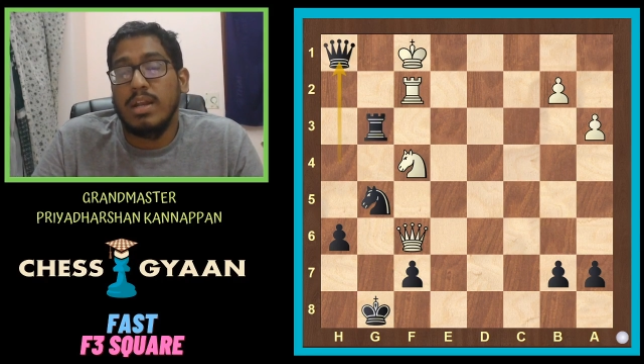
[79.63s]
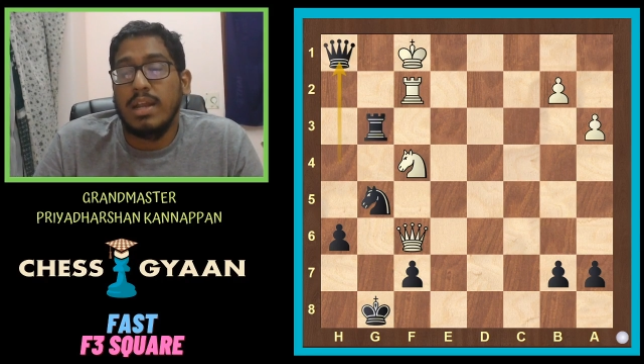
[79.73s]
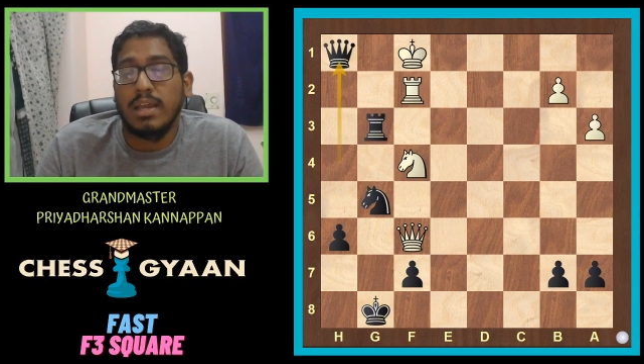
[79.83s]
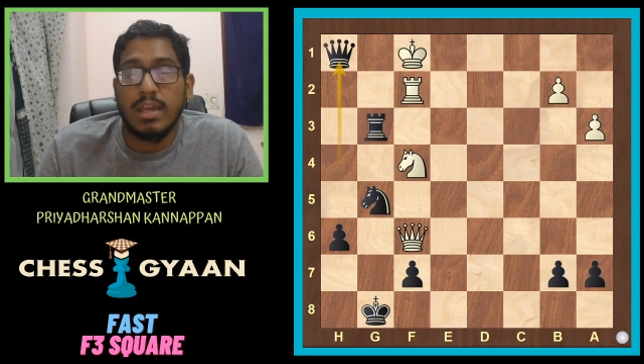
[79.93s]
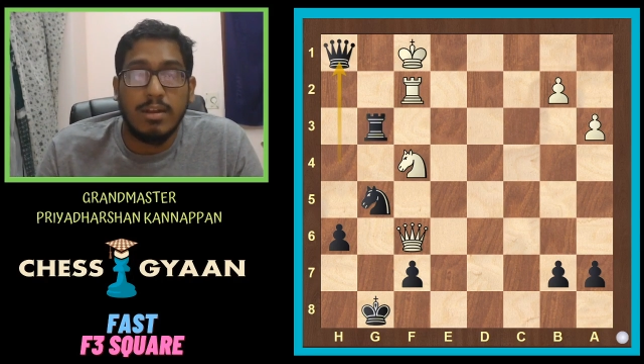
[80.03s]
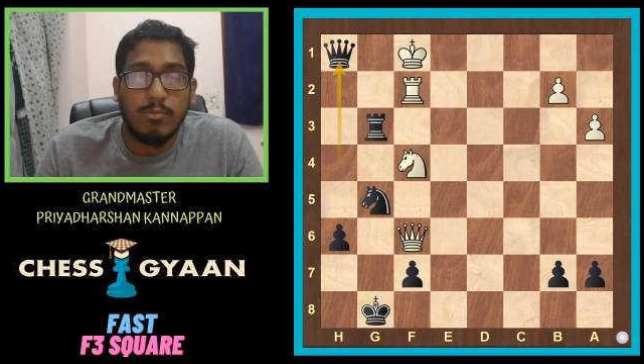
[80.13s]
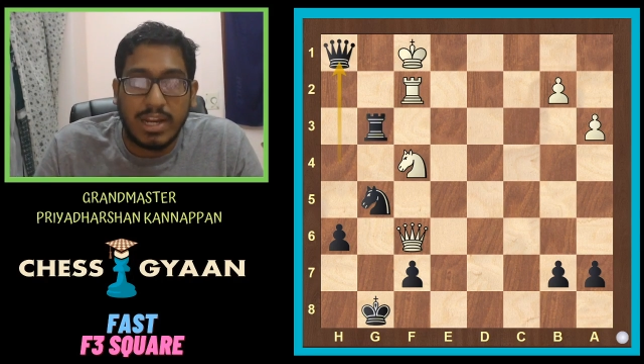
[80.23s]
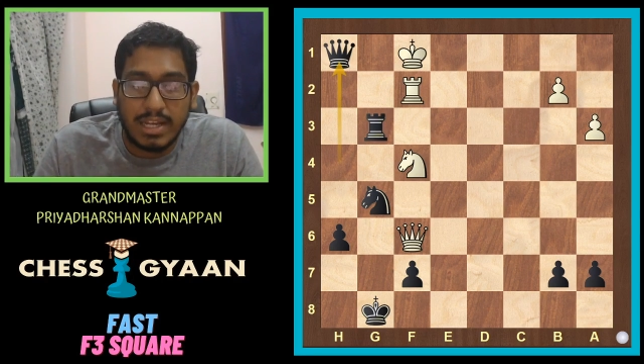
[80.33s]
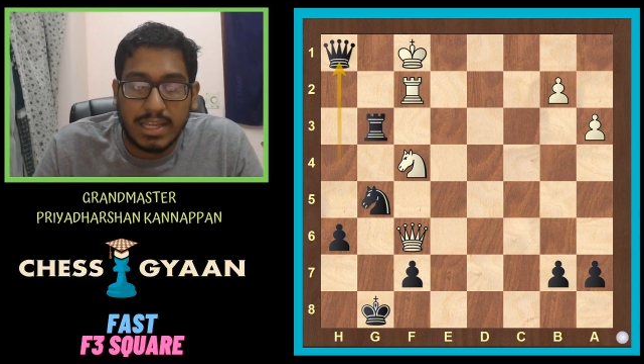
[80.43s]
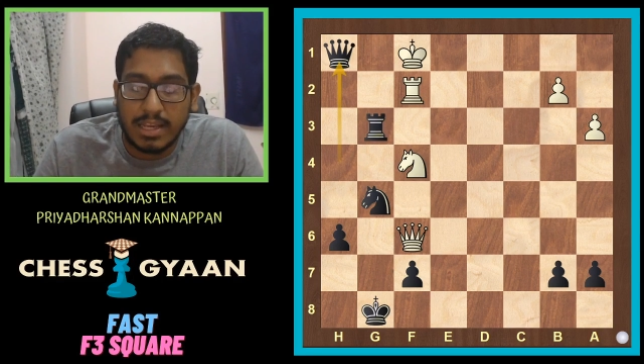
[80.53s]
and again
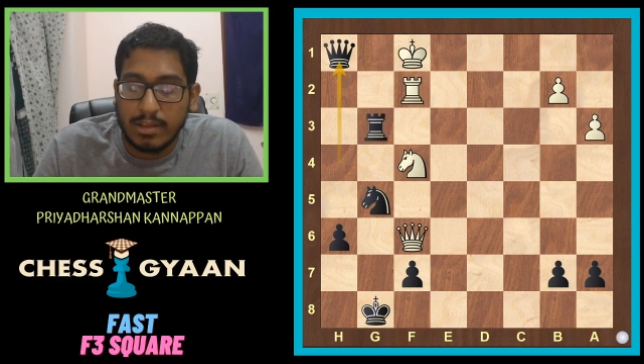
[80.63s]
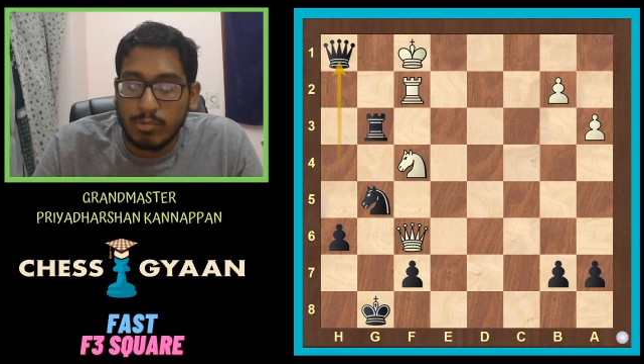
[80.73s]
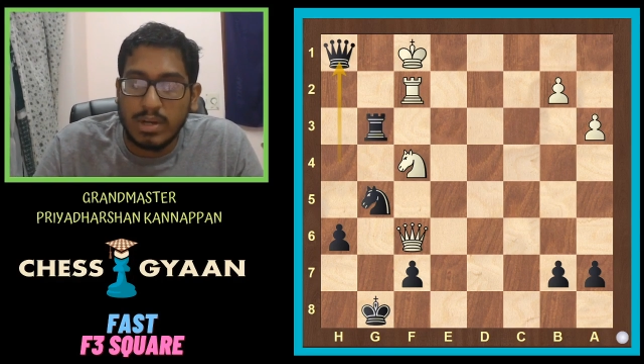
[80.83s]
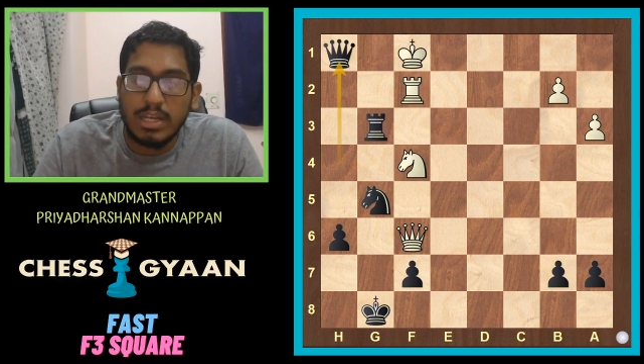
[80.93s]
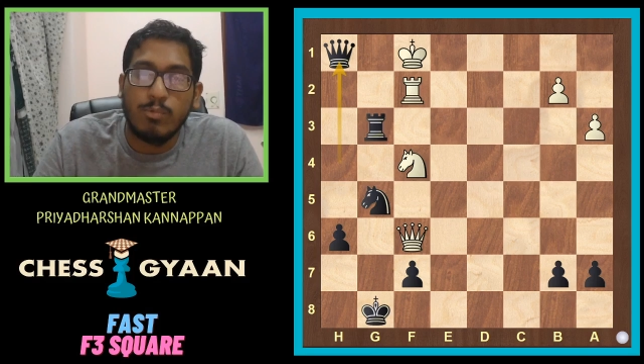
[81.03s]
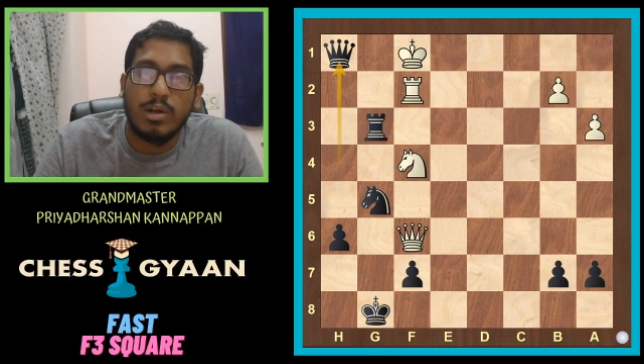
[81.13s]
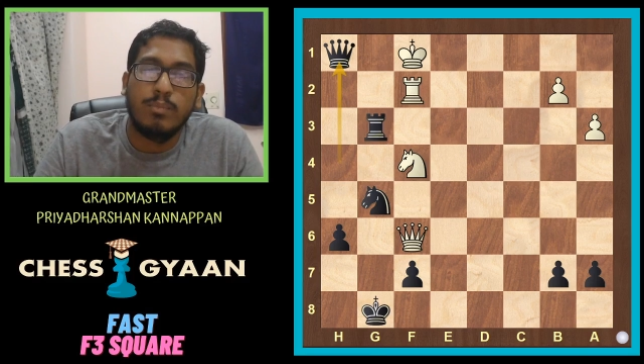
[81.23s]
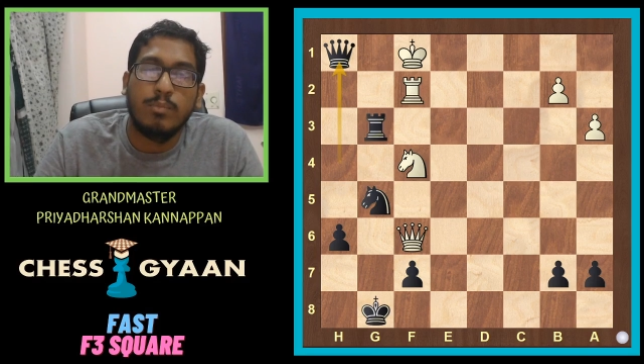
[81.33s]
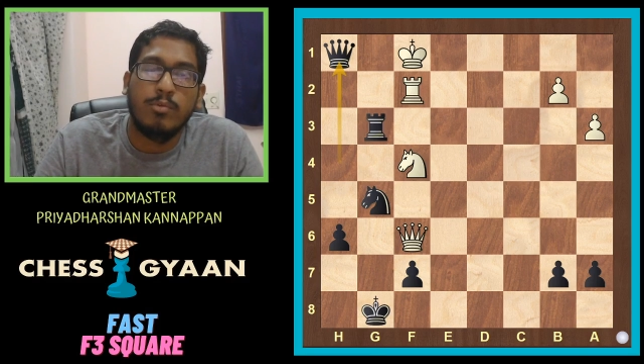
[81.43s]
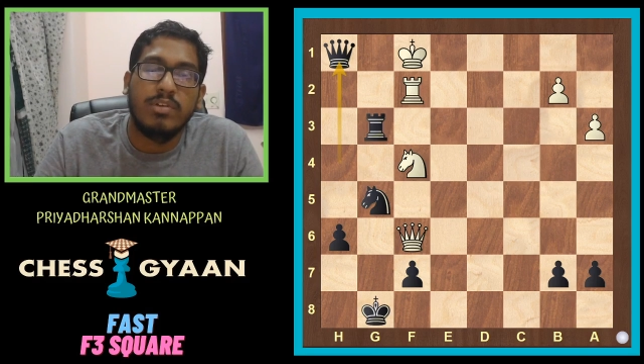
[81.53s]
white king has only
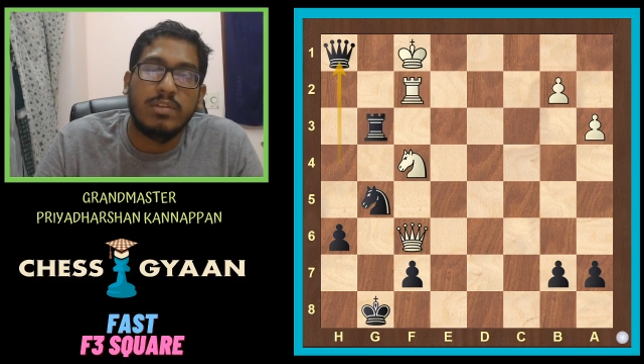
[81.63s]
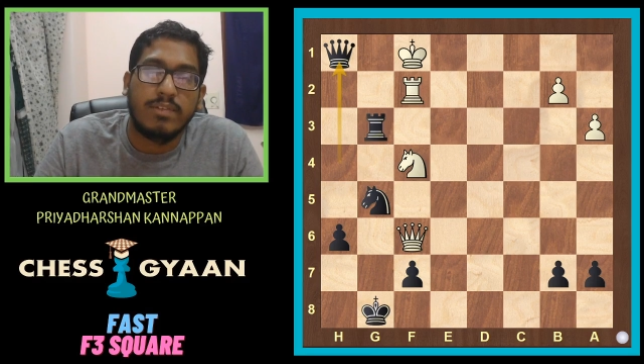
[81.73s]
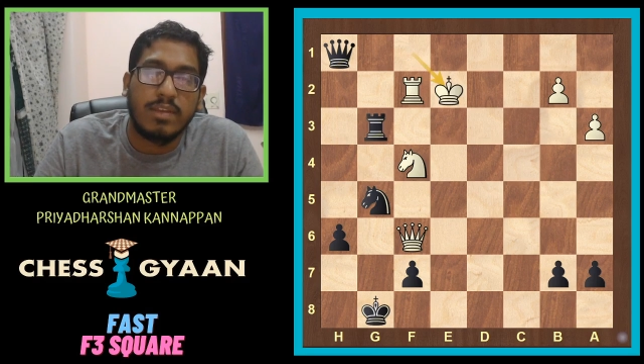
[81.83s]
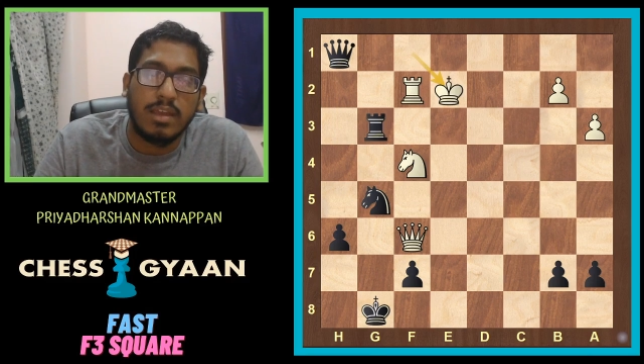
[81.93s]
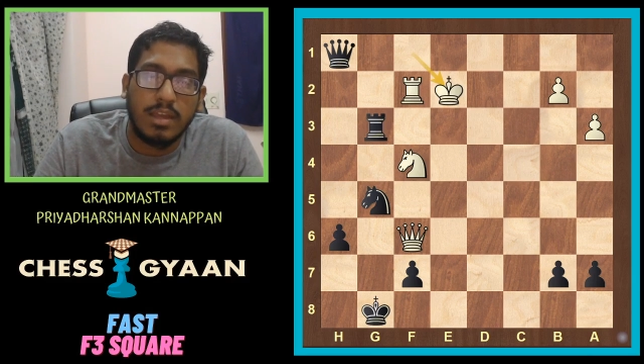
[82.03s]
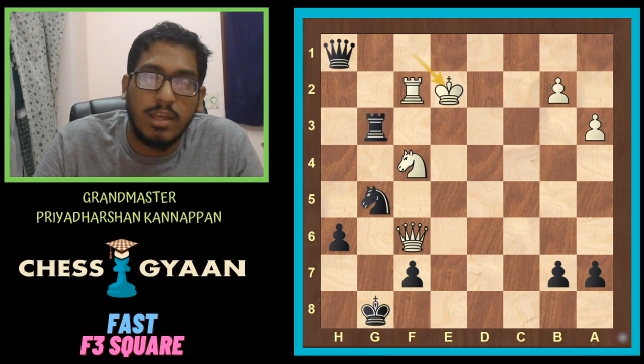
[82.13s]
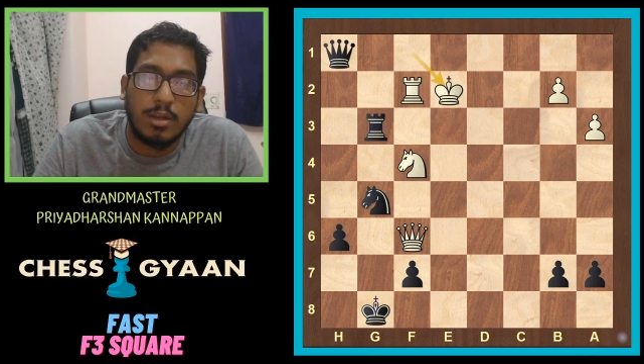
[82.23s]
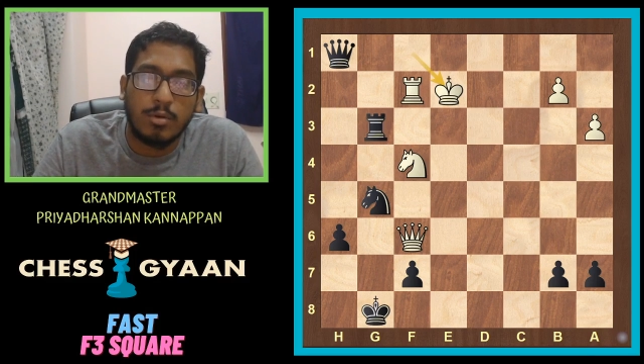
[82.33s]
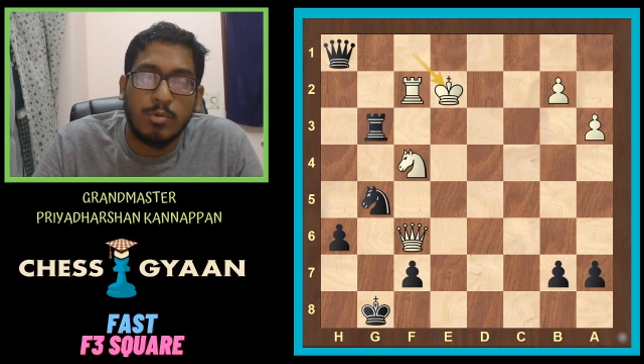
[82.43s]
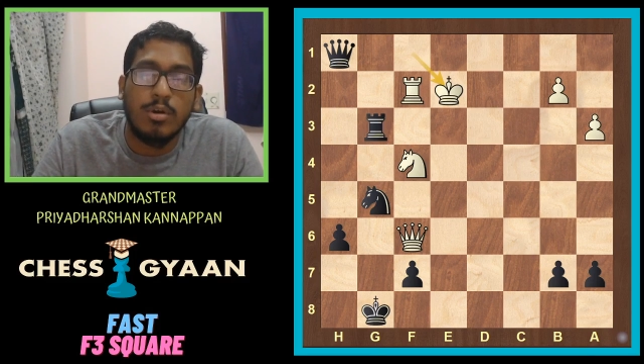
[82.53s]
one move, which is king e2,